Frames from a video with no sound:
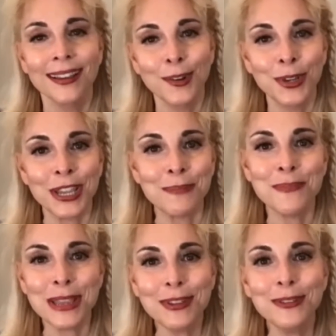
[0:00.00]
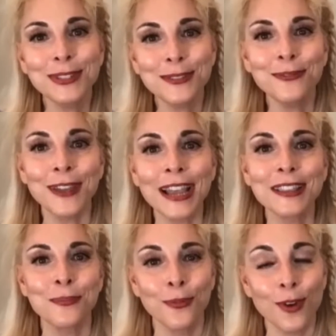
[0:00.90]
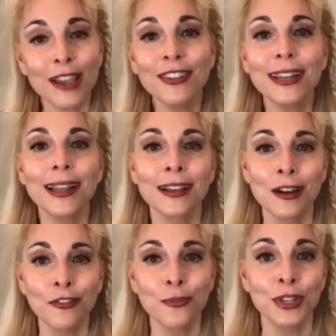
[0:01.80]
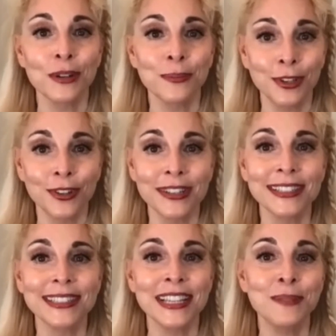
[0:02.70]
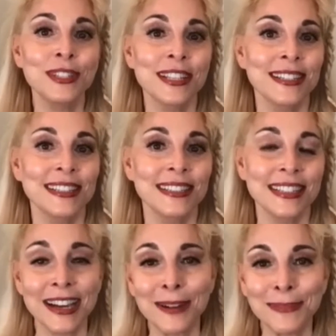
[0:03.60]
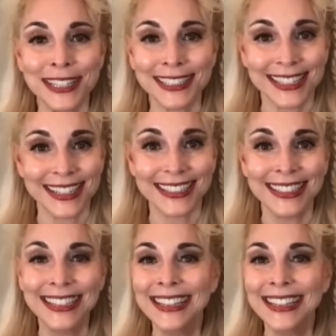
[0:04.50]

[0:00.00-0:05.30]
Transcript: Okay, maybe it was the fact that private and government appeared in the same sentence that got me excited.